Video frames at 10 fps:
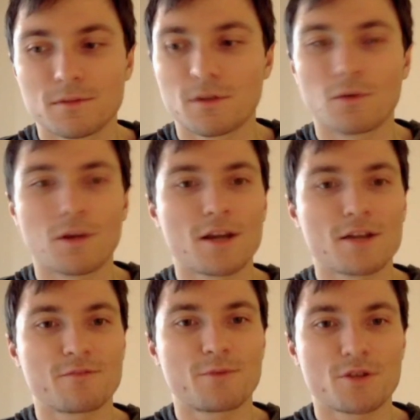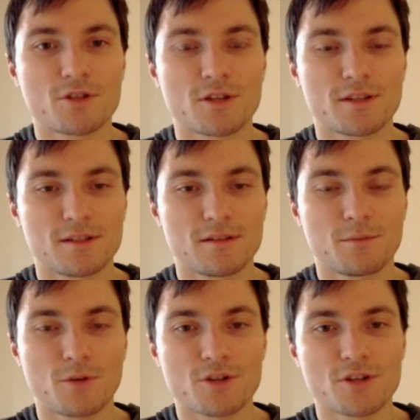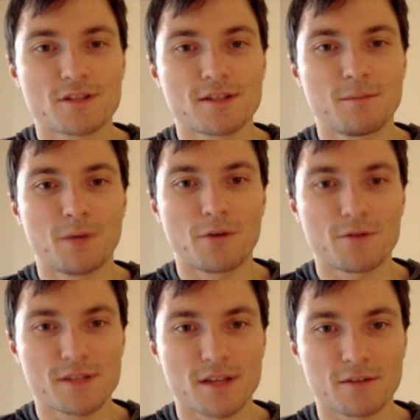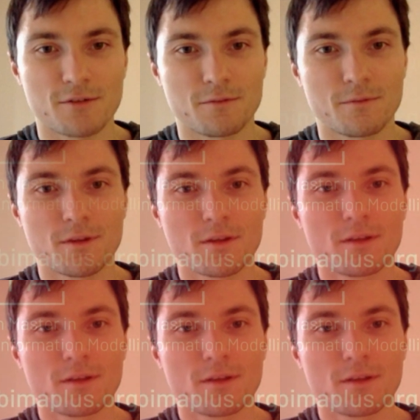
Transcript: all kinds of projects in power sector.